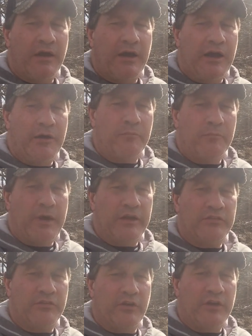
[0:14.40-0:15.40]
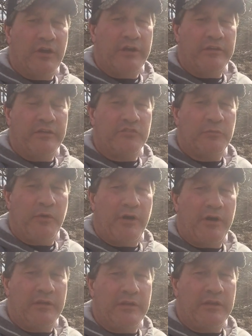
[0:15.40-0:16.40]
I started hunting this
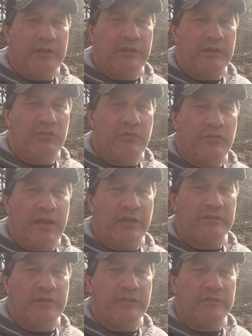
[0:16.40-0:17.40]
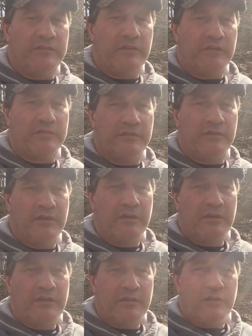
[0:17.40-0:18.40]
spot in 2006.
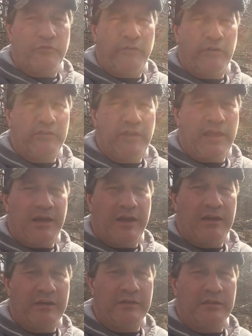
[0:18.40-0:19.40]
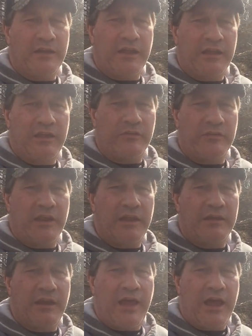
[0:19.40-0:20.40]
The first day I hunted it, I killed an
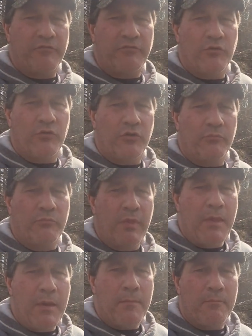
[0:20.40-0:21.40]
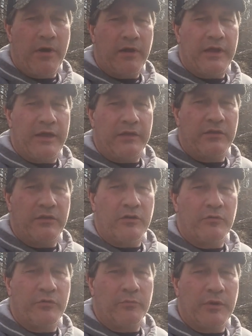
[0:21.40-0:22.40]
8.5-year-old buck out of
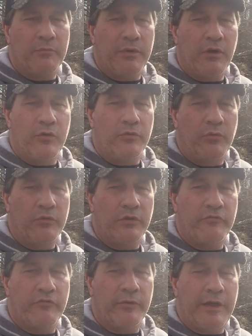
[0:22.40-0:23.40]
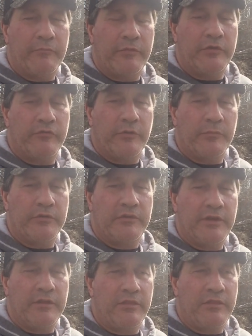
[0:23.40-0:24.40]
here with my bow on November
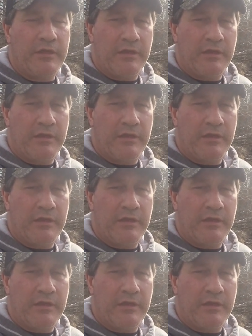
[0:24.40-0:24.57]
10th.